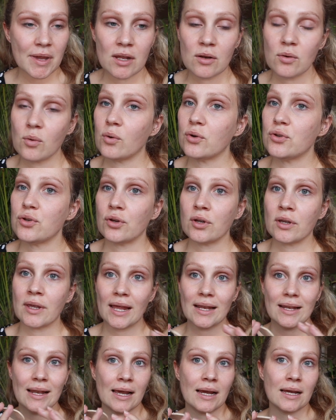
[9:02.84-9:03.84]
in, or you could
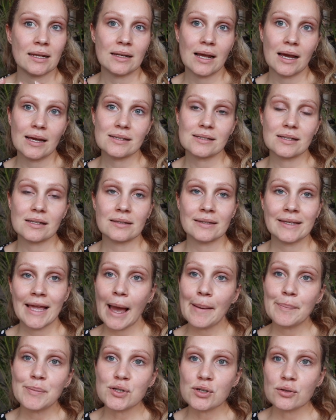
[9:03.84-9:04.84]
get like a nice little
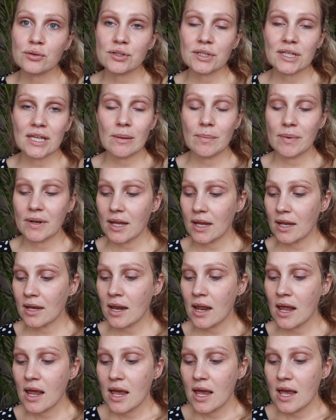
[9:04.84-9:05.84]
capsule to keep it
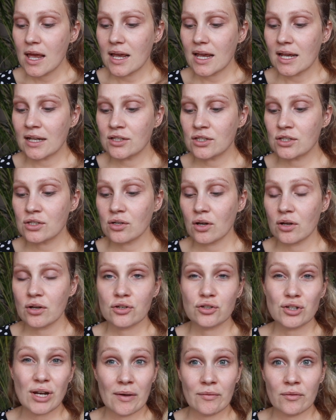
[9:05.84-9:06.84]
in. It's
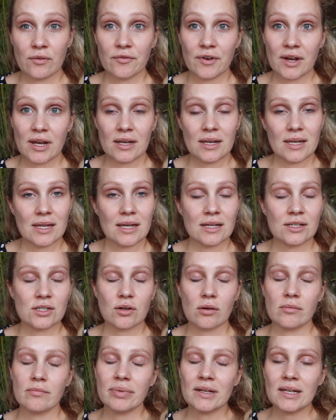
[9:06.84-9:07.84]
so travel friendly. It's
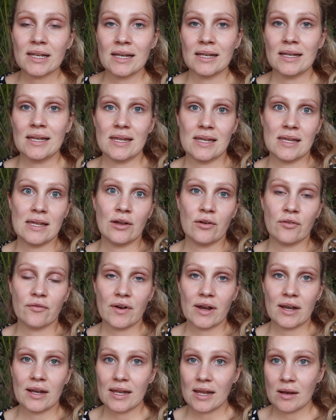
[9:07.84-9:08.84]
completely
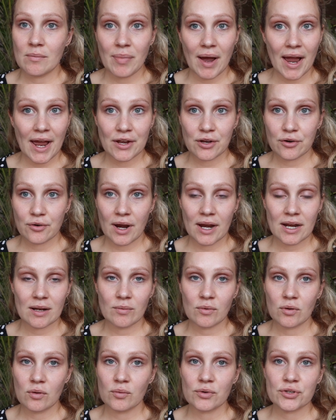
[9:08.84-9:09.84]
eco-friendly and
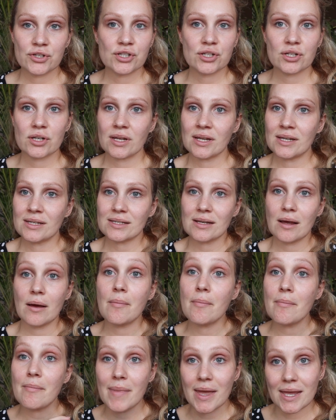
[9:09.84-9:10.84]
biodegradable, which is
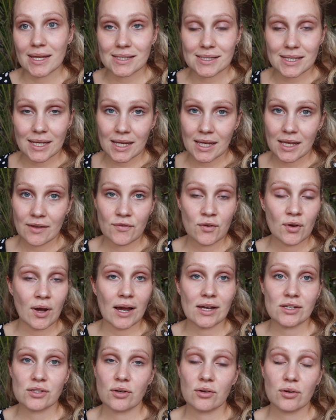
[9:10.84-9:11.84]
amazing. If you
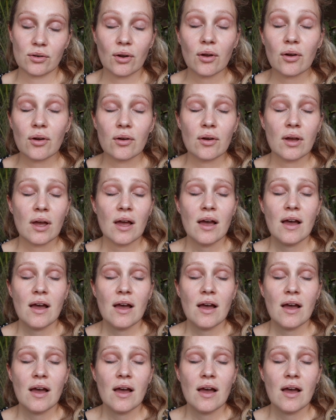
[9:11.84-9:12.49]
guys don't know,